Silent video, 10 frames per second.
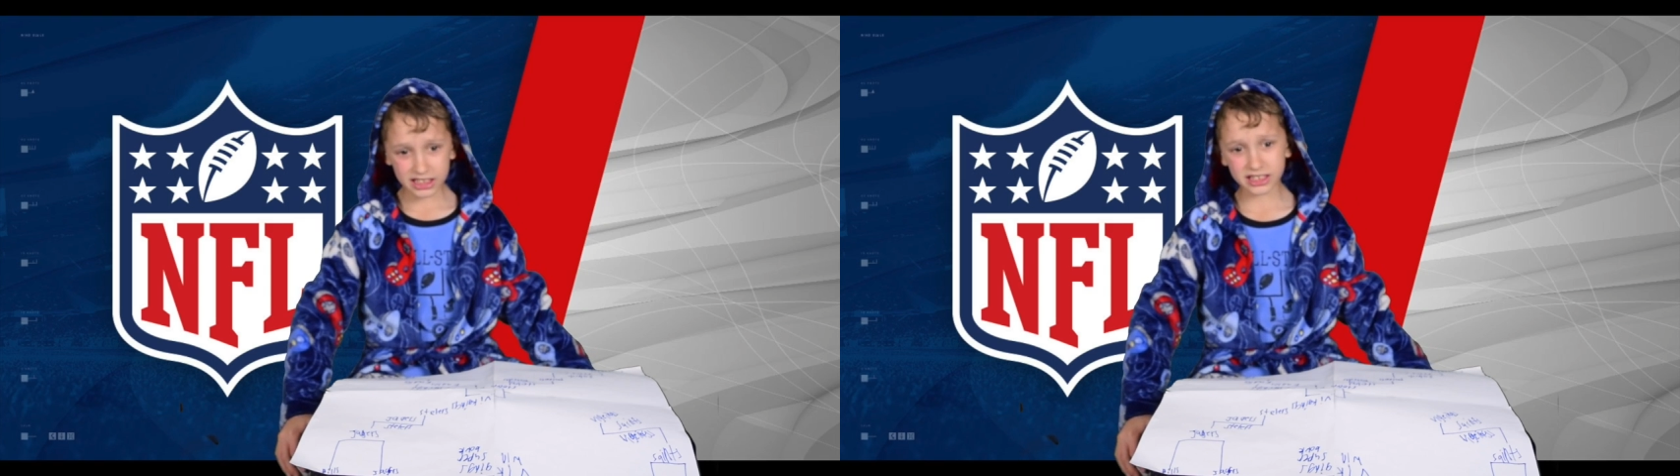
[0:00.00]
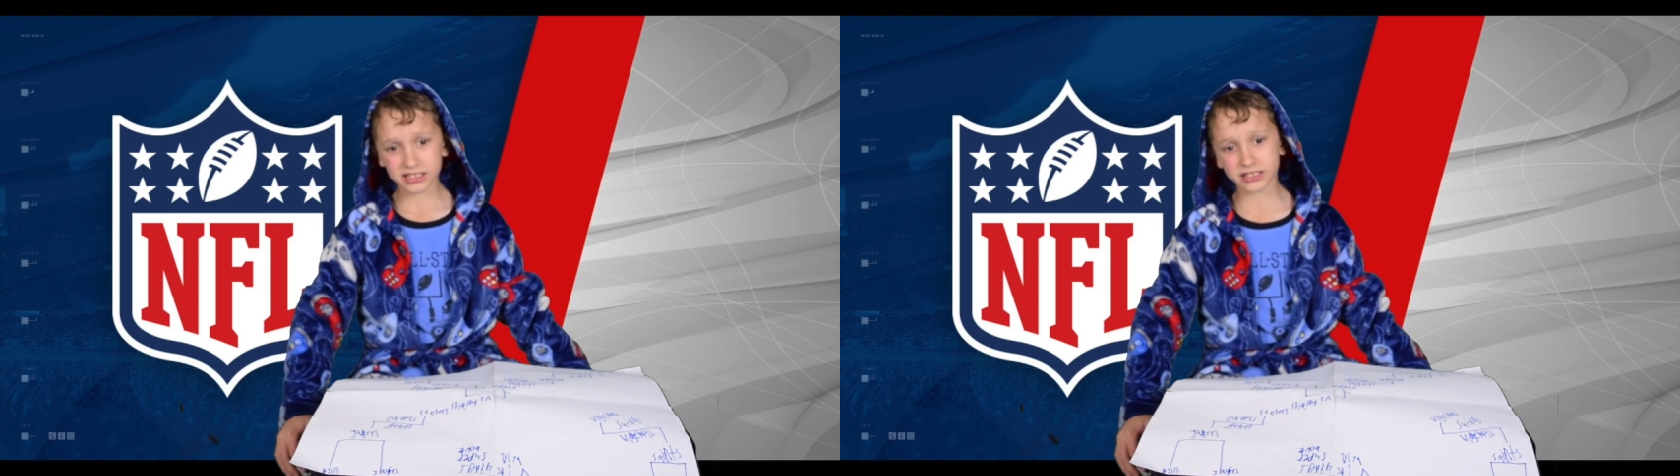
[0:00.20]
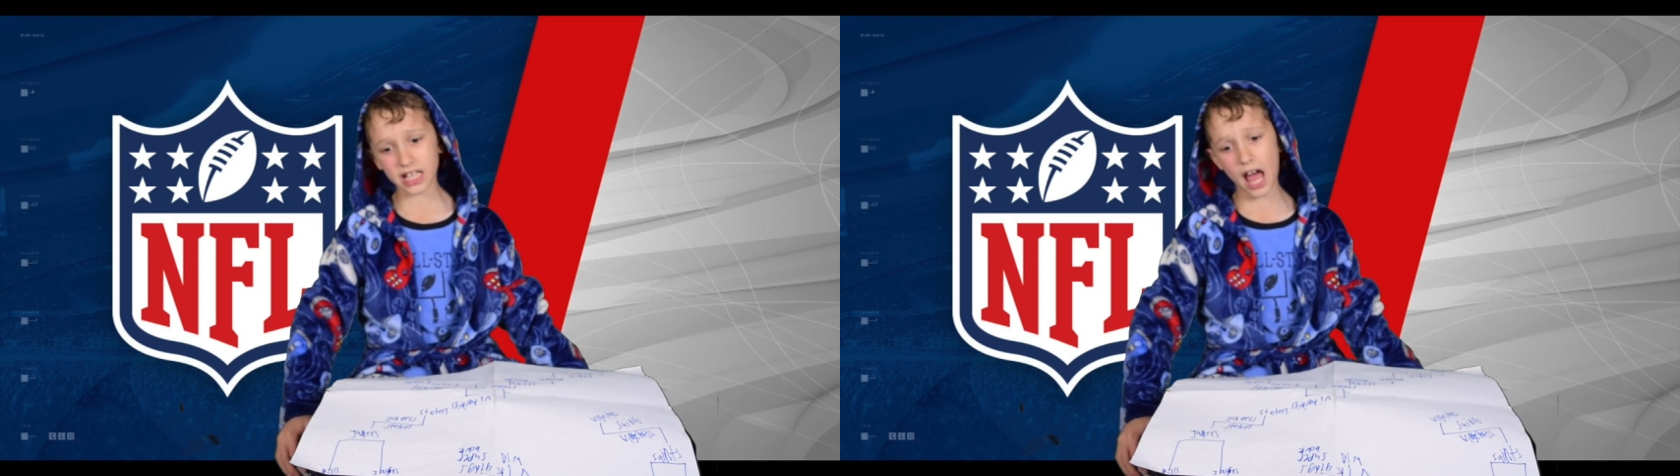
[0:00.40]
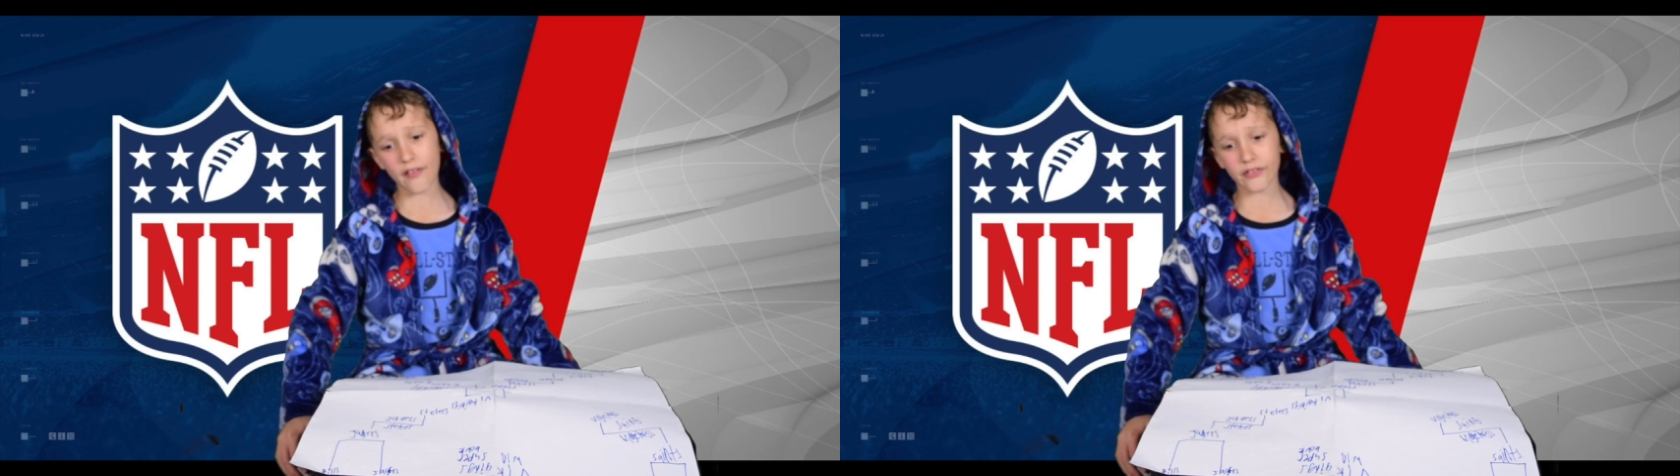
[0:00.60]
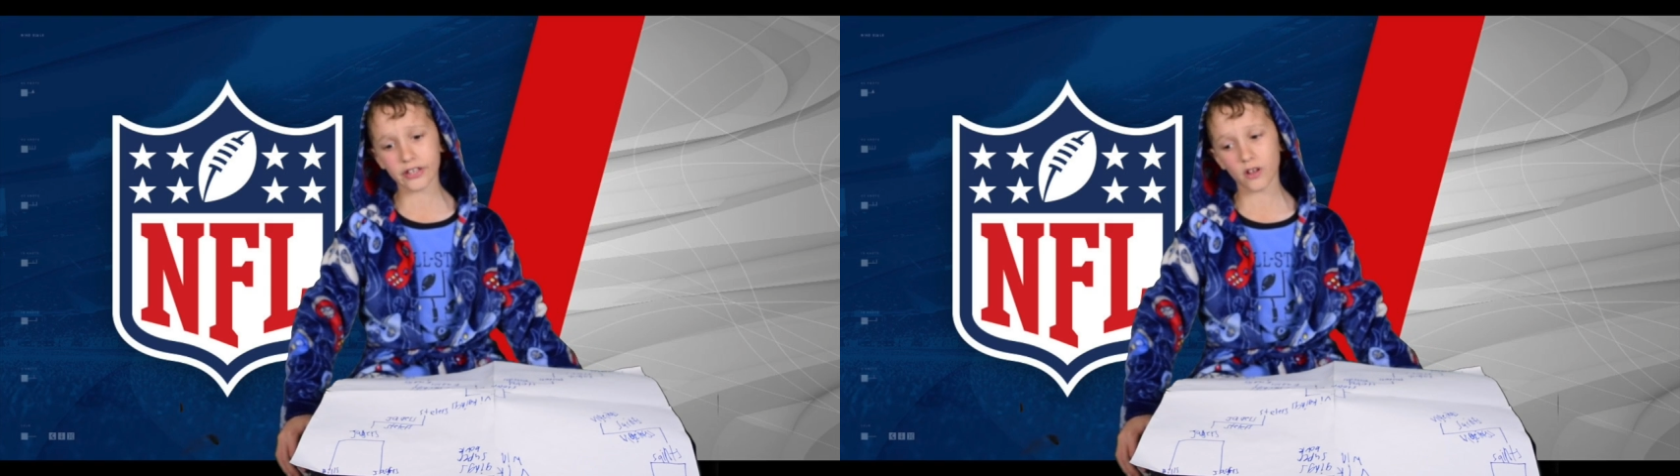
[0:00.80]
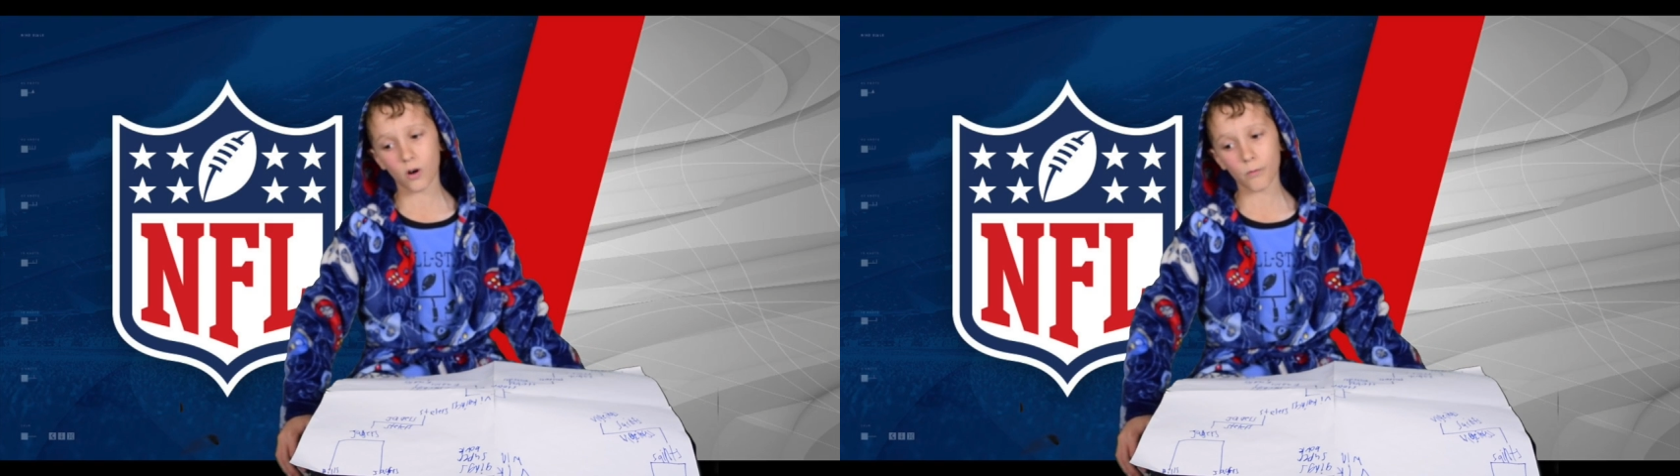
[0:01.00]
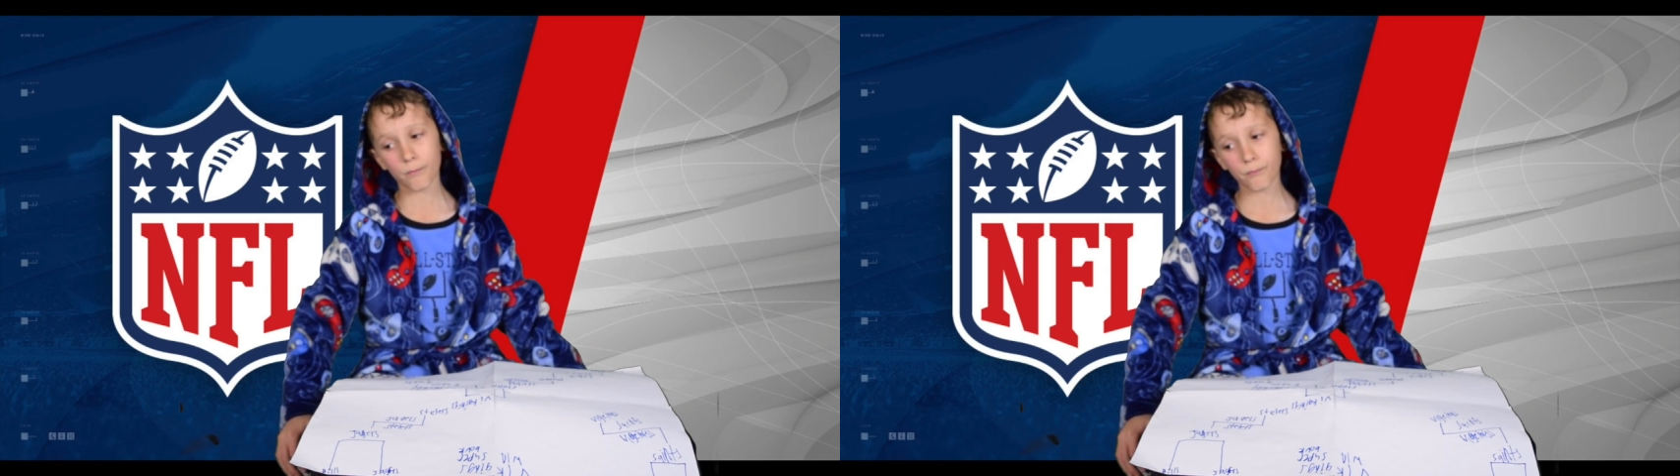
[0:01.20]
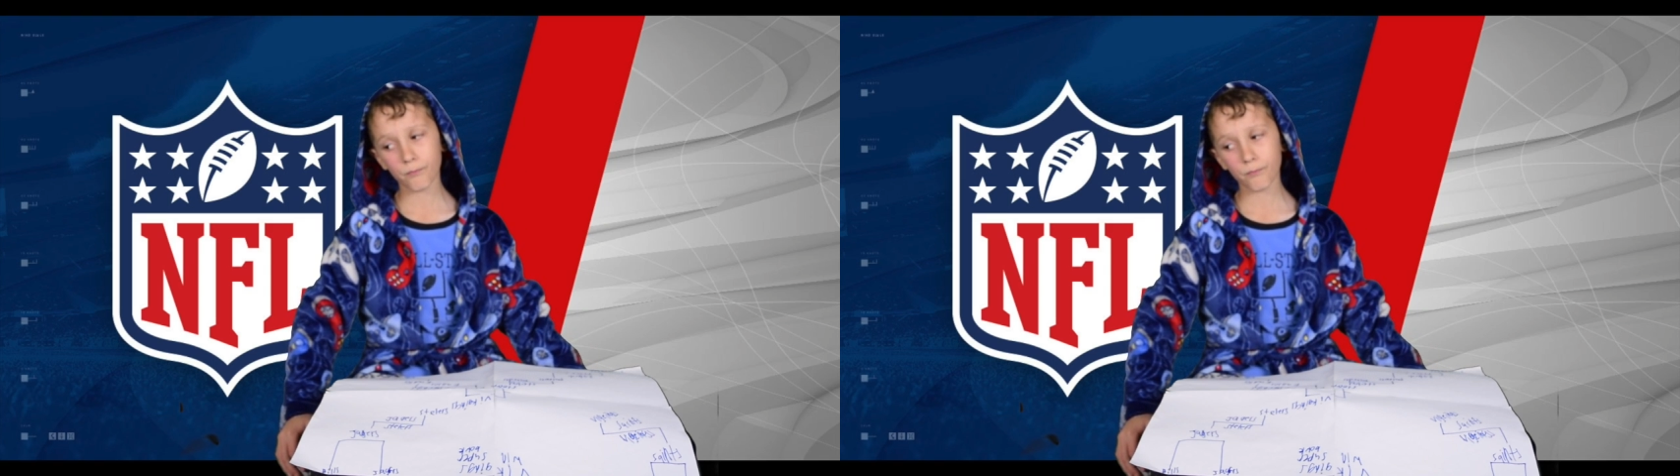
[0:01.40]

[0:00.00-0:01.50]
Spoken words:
sadly, though,